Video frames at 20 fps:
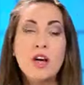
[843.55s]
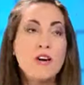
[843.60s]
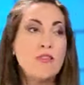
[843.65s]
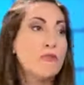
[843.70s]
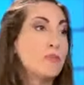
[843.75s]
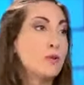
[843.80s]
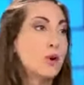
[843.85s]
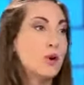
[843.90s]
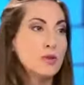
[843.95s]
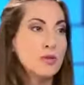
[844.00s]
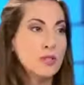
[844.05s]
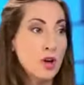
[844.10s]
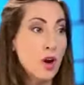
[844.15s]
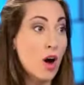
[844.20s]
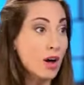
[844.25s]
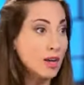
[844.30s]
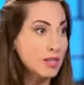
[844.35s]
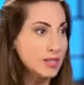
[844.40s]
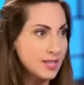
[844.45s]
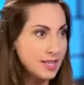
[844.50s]
love pros and
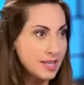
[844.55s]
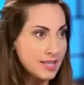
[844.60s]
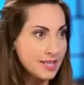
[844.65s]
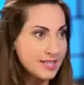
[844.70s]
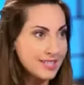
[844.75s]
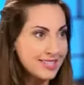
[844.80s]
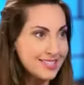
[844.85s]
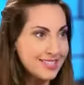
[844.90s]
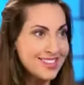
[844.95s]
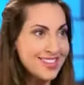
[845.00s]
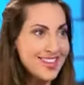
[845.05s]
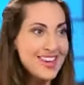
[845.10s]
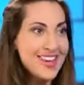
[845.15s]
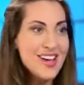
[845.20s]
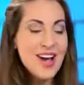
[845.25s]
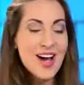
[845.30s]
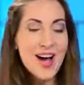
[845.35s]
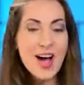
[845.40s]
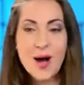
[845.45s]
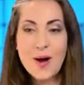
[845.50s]
cons lists.
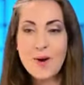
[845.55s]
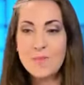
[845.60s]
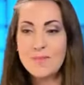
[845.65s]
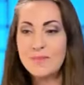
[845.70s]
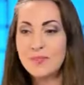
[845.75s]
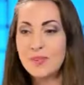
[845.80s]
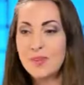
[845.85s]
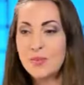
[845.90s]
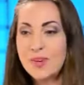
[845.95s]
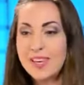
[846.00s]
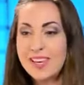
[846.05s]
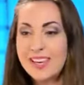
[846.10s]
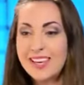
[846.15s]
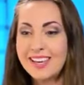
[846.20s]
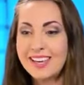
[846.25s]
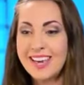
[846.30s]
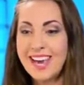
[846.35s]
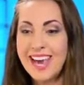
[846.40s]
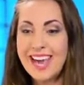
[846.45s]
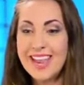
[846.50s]

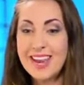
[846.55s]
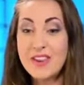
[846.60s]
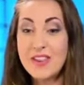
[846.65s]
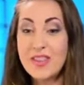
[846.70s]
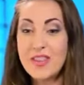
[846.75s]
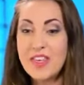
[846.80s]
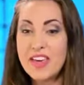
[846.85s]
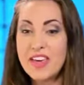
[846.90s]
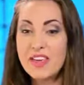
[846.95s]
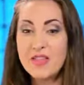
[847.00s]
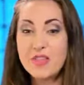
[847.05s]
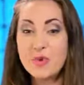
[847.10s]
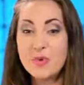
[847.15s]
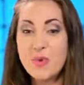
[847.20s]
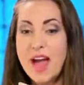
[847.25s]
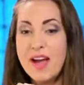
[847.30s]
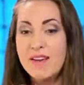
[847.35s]
We can think through